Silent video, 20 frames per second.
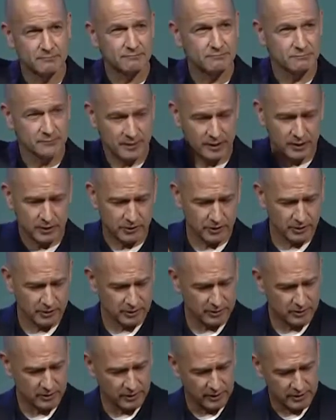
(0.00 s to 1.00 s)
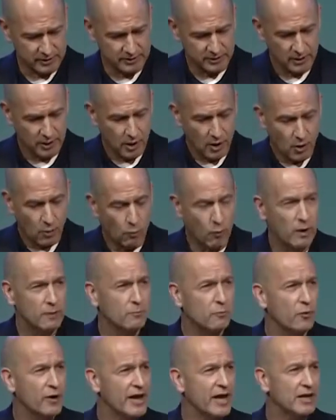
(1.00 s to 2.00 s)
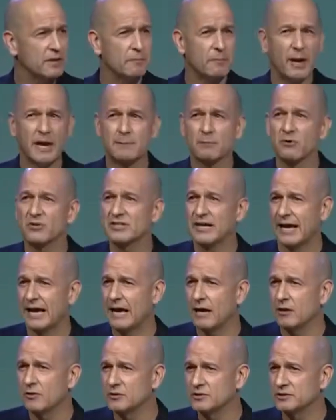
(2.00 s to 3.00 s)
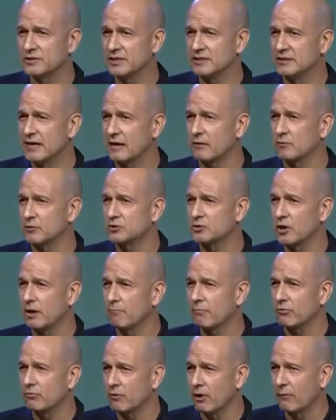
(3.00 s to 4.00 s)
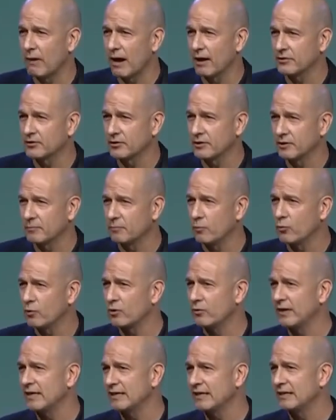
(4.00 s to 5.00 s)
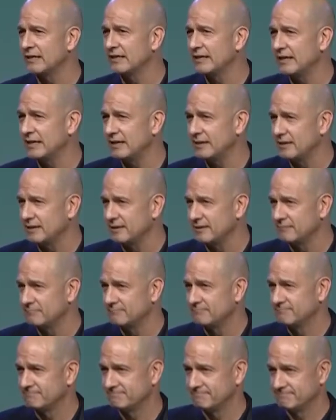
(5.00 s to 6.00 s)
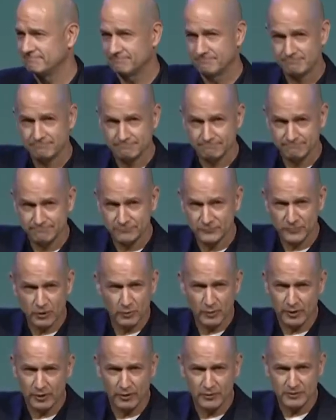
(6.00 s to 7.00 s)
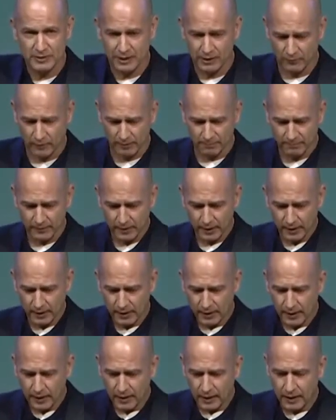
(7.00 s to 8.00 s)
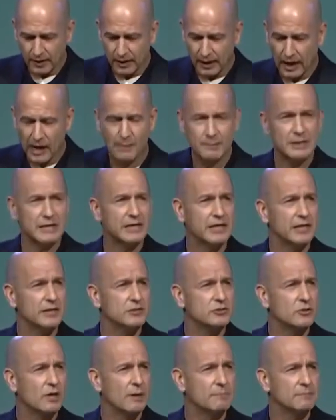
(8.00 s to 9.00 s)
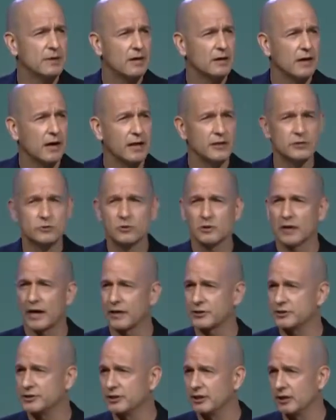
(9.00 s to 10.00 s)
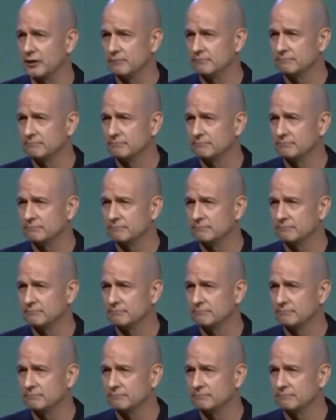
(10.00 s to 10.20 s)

Okay, good, a little less. What brand paper towels did Donald Trump throw out to the Puerto Rican need? No one knows that one. How many kids dropped out of high school last year?